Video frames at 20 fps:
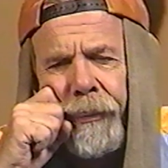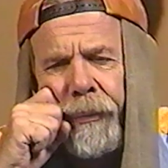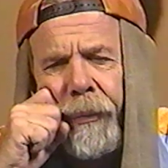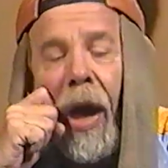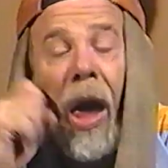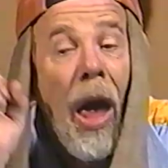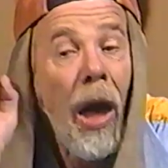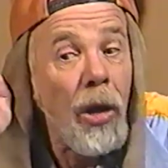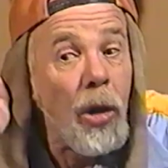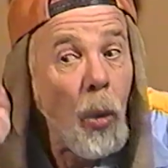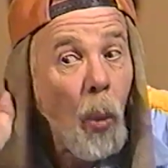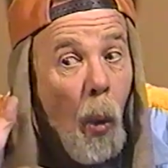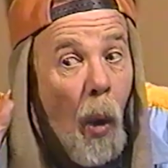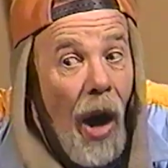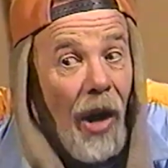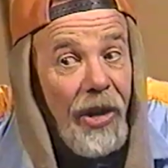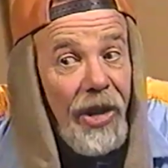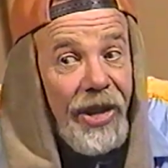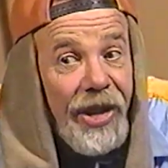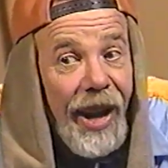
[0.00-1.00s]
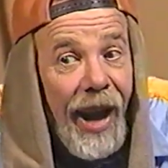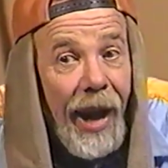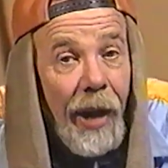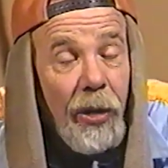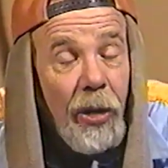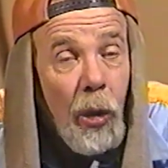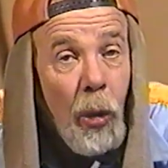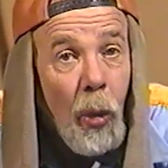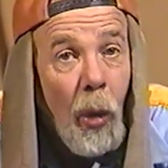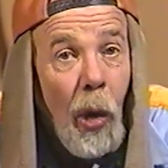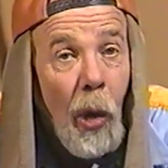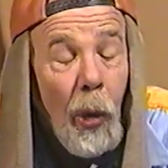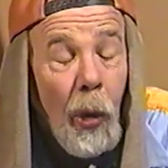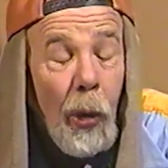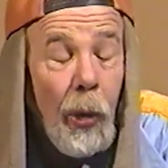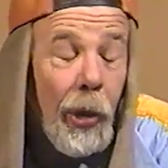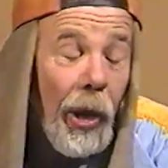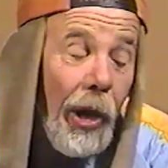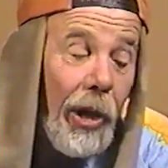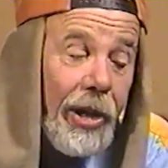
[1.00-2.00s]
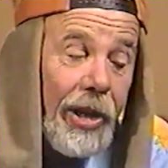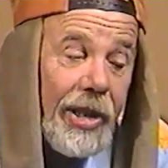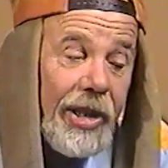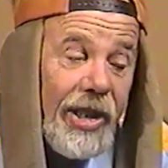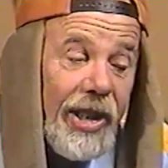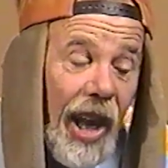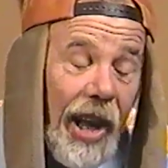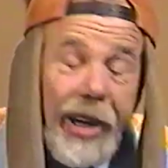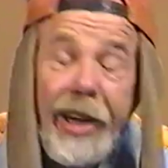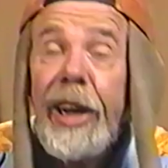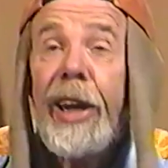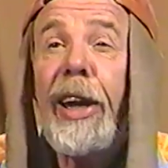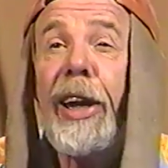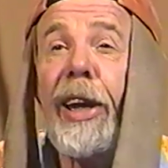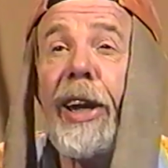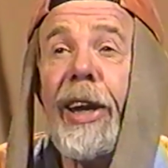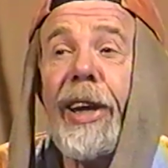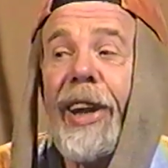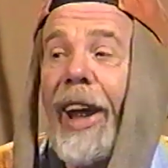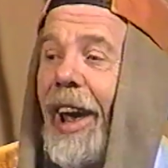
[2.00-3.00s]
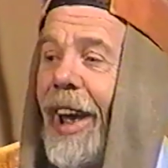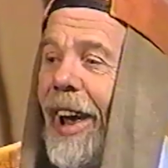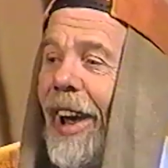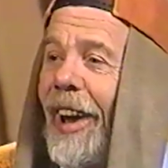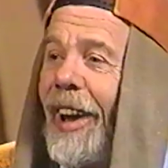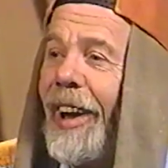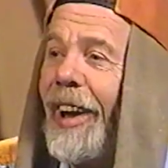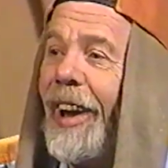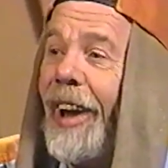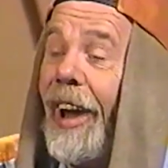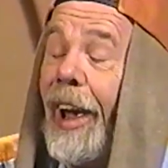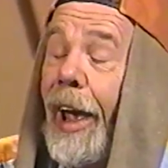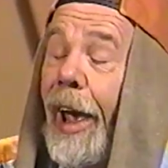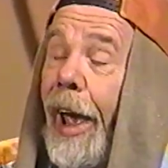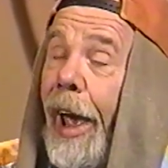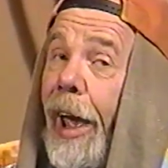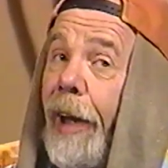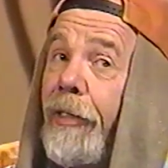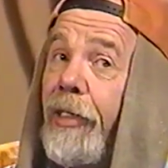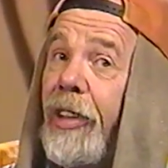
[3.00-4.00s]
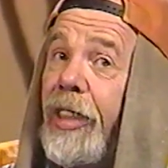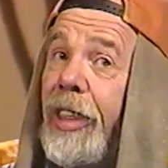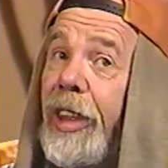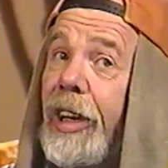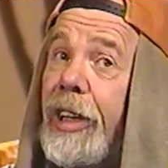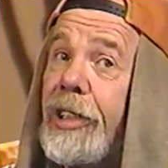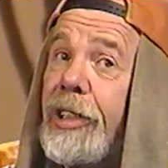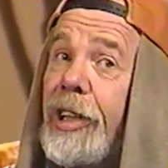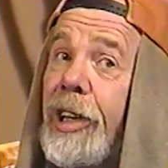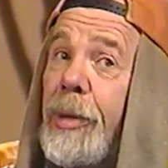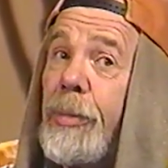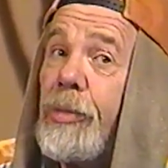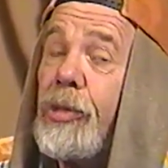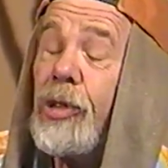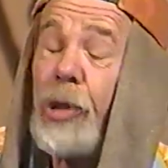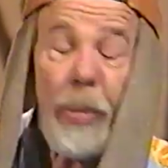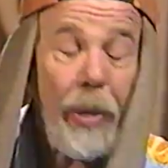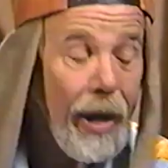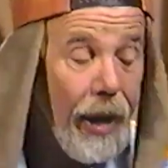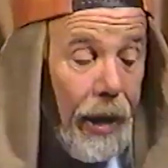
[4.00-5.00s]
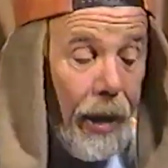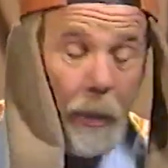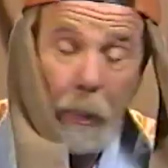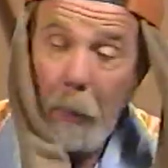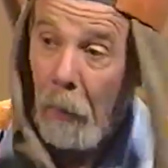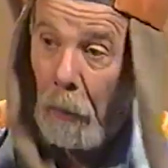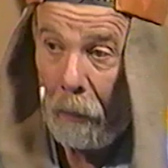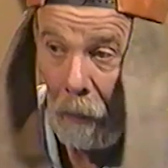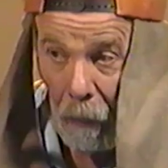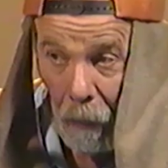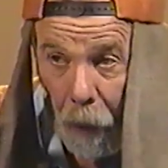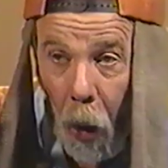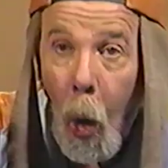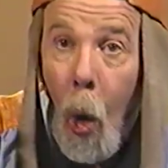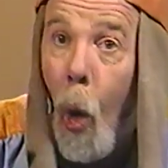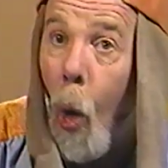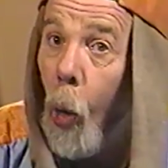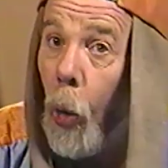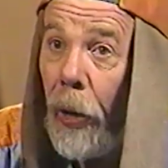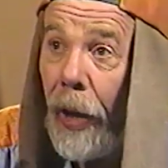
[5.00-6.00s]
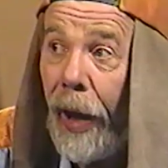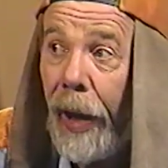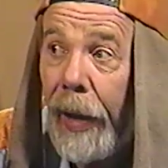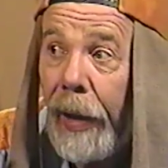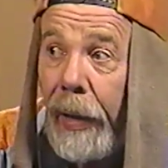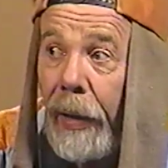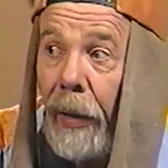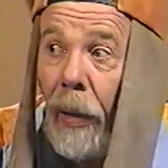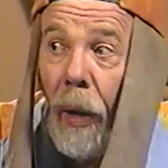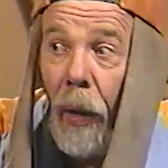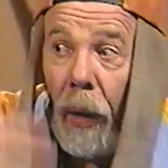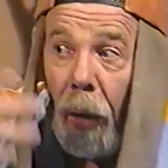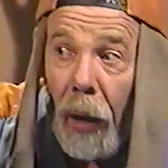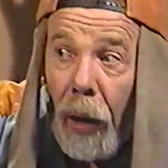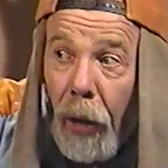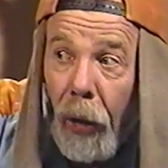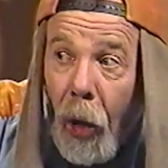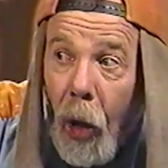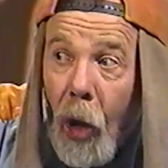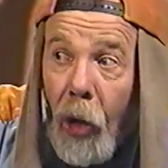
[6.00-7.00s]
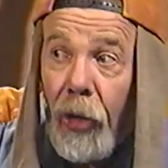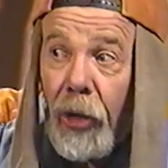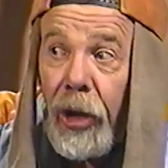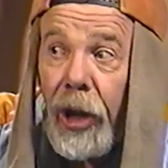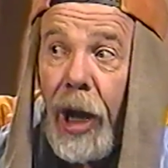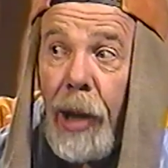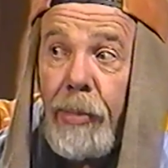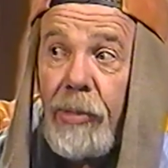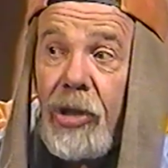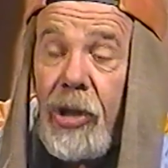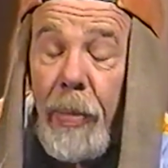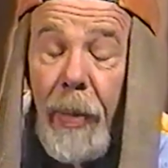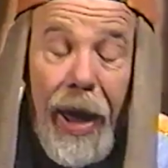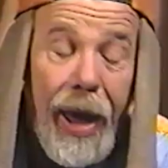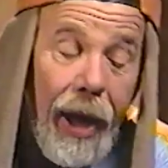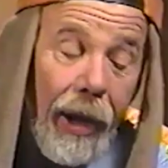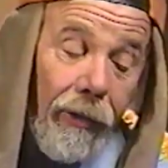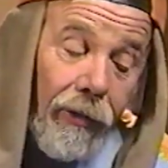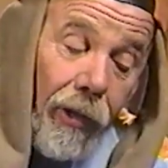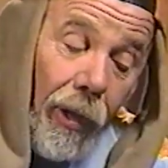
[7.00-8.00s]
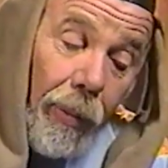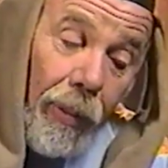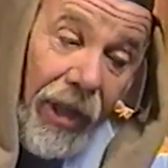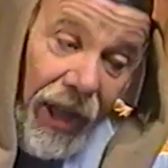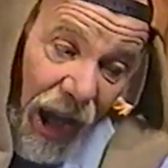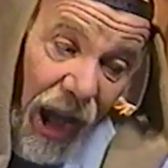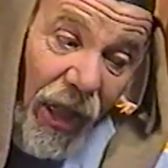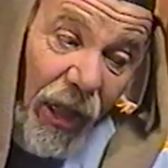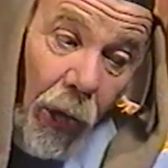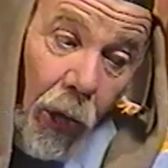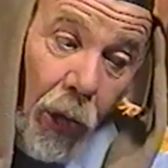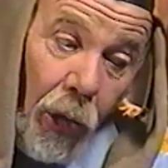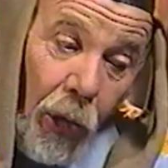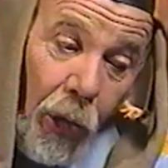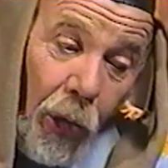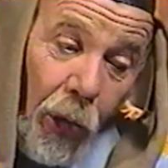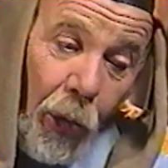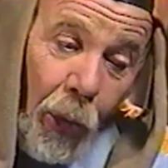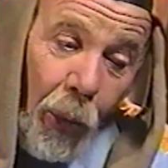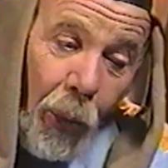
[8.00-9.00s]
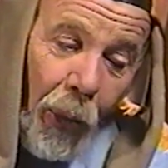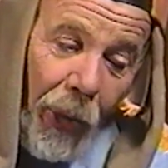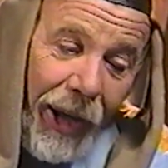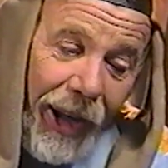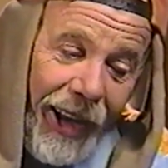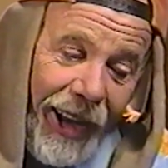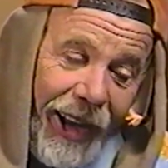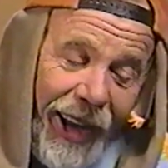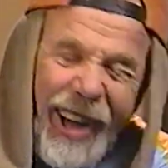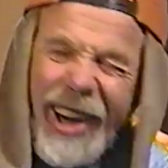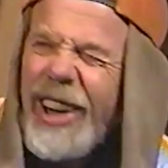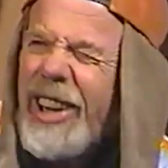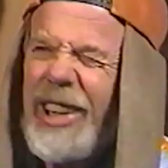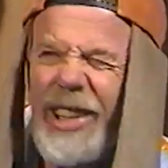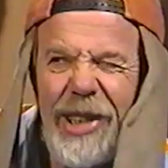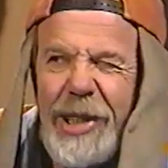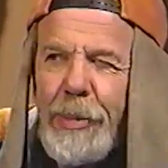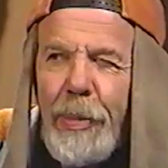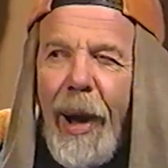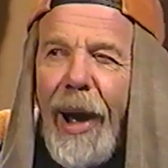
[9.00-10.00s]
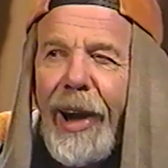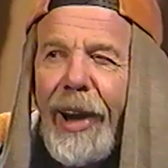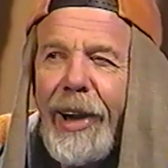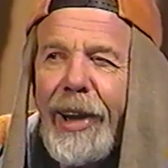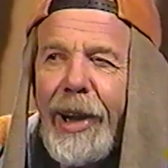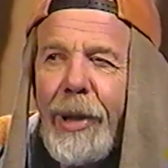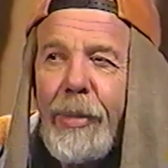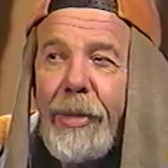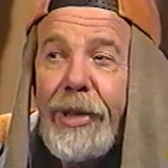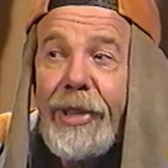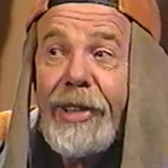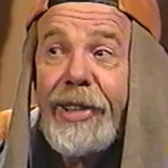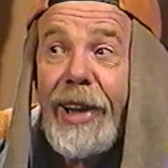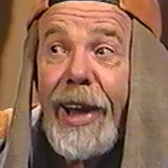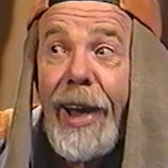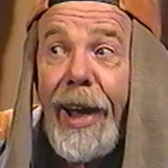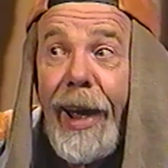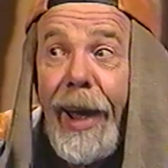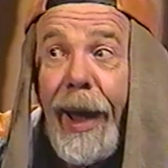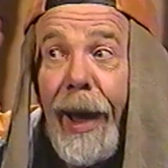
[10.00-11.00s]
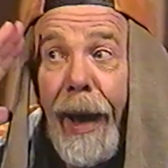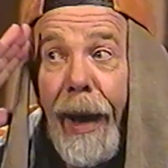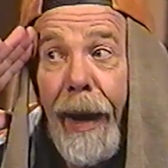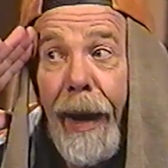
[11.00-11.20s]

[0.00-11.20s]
You're walking down the road on a sunny day. Everything seems to be okay. Along comes a man from the other way. You smile at him and say,